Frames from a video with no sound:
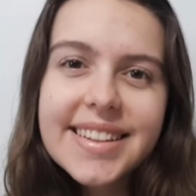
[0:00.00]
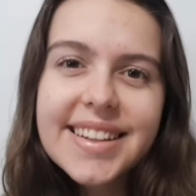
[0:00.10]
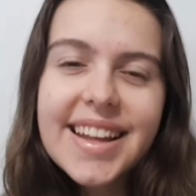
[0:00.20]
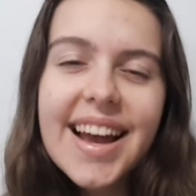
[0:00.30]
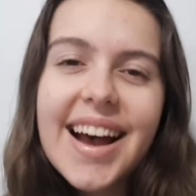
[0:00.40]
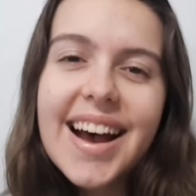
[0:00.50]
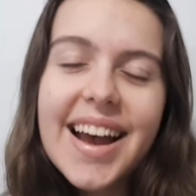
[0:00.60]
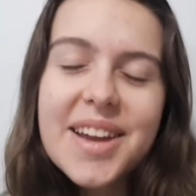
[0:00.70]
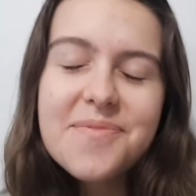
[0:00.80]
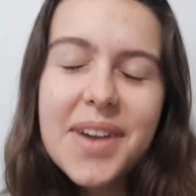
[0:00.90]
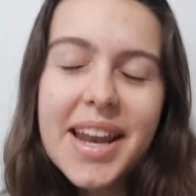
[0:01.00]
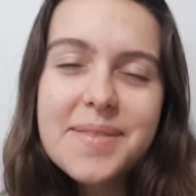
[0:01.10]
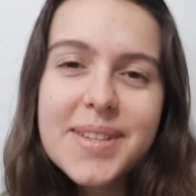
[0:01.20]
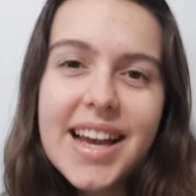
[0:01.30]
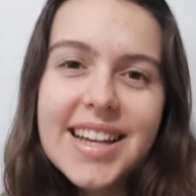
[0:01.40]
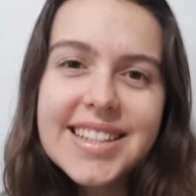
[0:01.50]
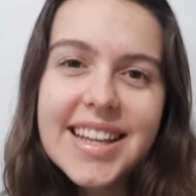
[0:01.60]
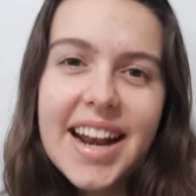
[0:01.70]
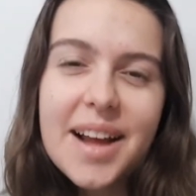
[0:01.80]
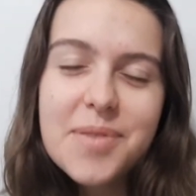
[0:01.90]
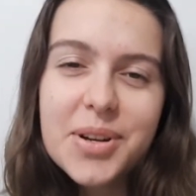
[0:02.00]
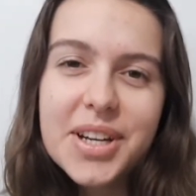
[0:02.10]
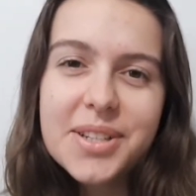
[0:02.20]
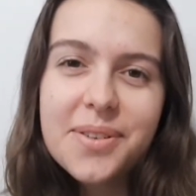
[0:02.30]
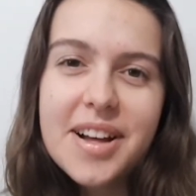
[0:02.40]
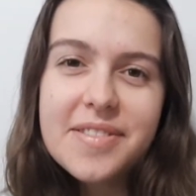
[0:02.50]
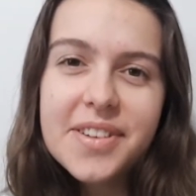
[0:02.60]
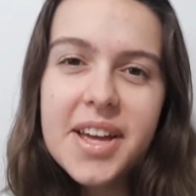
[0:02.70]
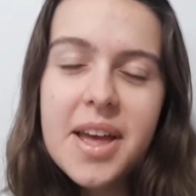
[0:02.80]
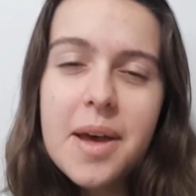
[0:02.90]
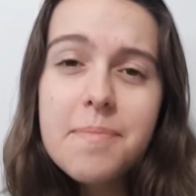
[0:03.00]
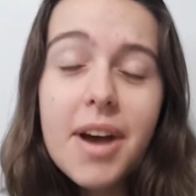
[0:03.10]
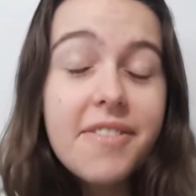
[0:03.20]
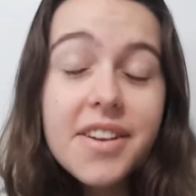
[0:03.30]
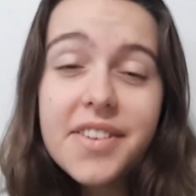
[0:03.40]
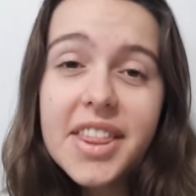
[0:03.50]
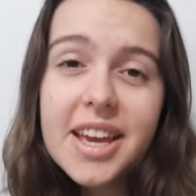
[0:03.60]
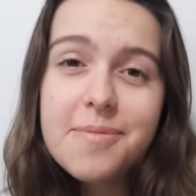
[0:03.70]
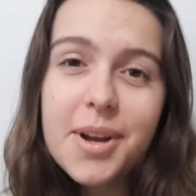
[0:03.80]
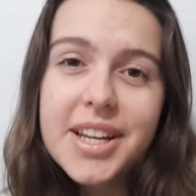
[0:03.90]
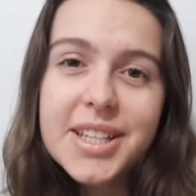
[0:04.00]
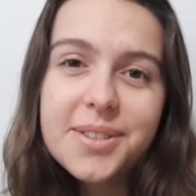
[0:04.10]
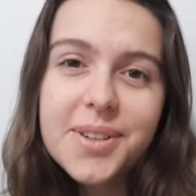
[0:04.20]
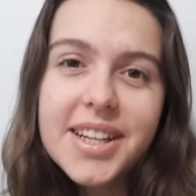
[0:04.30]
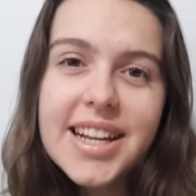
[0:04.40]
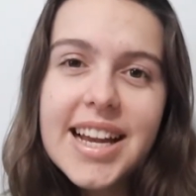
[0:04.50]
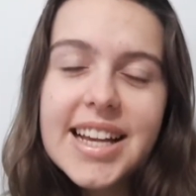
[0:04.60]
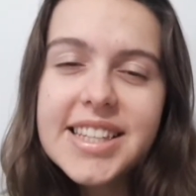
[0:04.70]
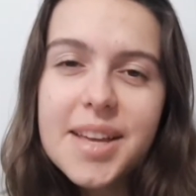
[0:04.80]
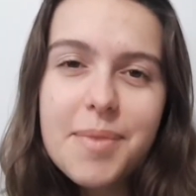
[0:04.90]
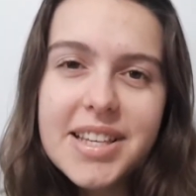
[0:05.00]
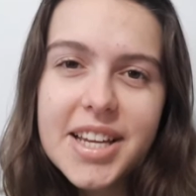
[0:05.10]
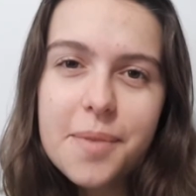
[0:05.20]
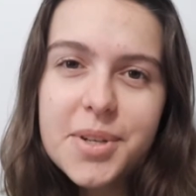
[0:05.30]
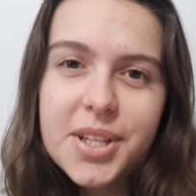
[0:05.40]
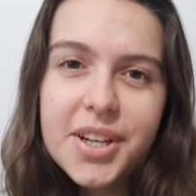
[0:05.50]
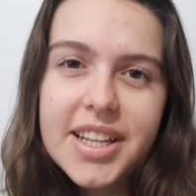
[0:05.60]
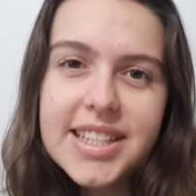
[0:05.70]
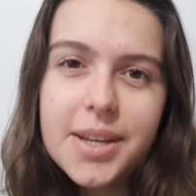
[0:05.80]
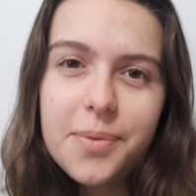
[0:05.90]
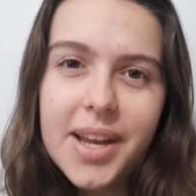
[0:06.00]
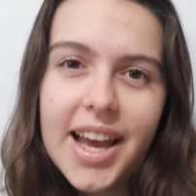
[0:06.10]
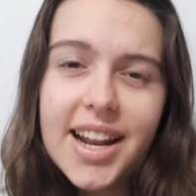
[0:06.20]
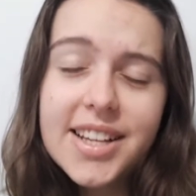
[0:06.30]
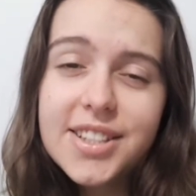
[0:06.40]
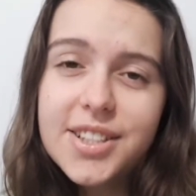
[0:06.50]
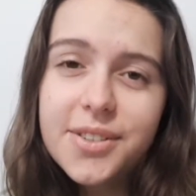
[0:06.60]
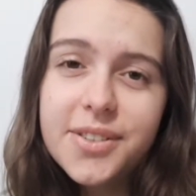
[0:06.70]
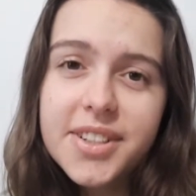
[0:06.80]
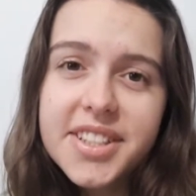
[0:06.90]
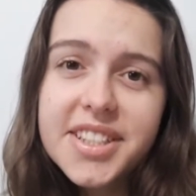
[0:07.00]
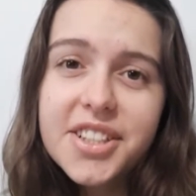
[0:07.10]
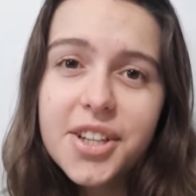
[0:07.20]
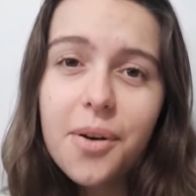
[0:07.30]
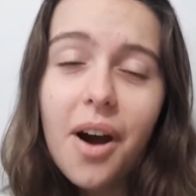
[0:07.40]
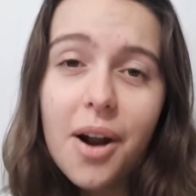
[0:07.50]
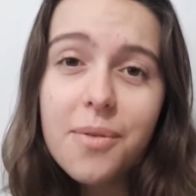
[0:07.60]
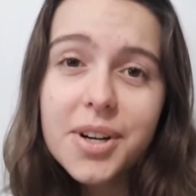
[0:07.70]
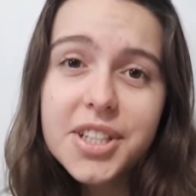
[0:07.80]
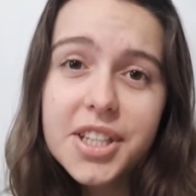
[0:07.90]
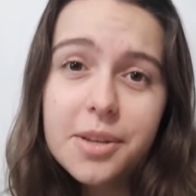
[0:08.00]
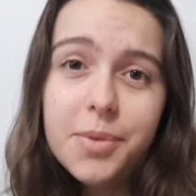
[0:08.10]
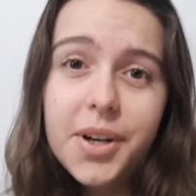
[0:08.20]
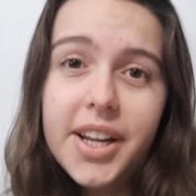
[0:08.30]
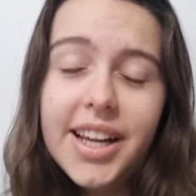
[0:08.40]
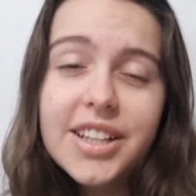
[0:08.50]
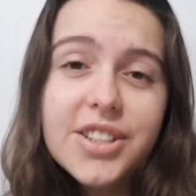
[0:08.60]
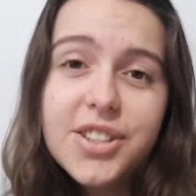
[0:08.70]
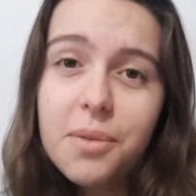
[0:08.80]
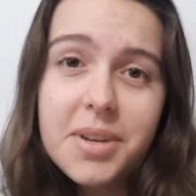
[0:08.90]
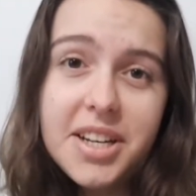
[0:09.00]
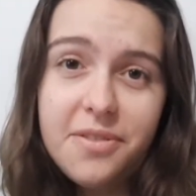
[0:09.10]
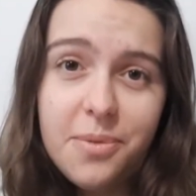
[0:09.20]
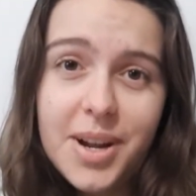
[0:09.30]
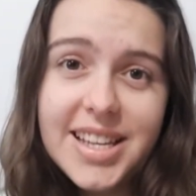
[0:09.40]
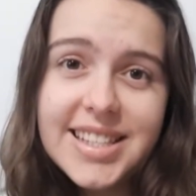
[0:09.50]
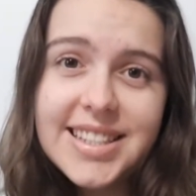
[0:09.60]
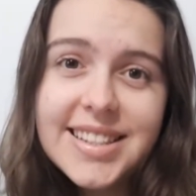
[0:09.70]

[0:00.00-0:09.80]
Hi, my name's Allison, and I'm in grade 12. My favorite thing about Eastwood is the amazing opportunities that we get as students to show our work to the community in so many different ways.